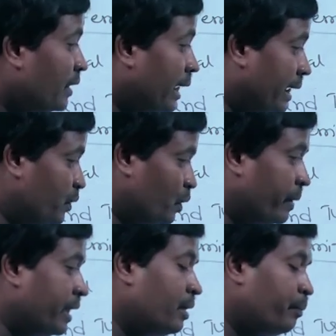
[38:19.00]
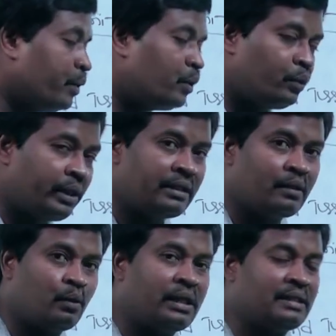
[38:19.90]
and stomatal pore together
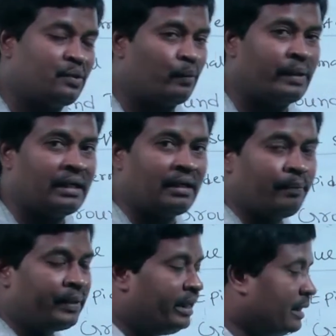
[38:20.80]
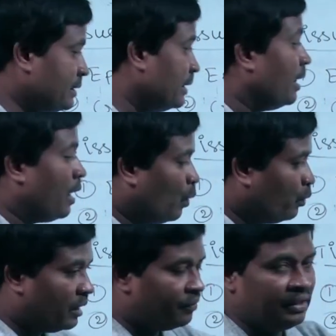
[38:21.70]
known as stomatal apparatus. Out
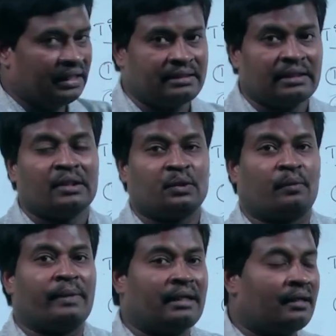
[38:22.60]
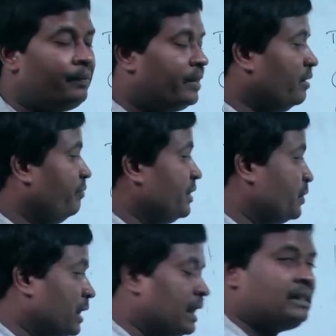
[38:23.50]
of these stomatal
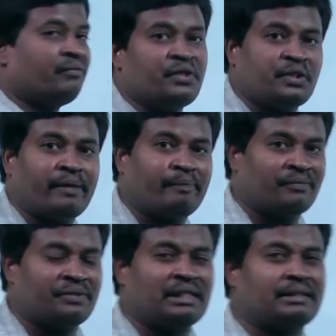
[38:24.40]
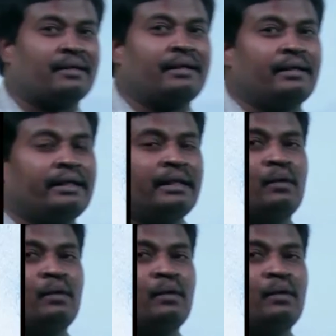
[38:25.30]
apparatus, which type of cells containing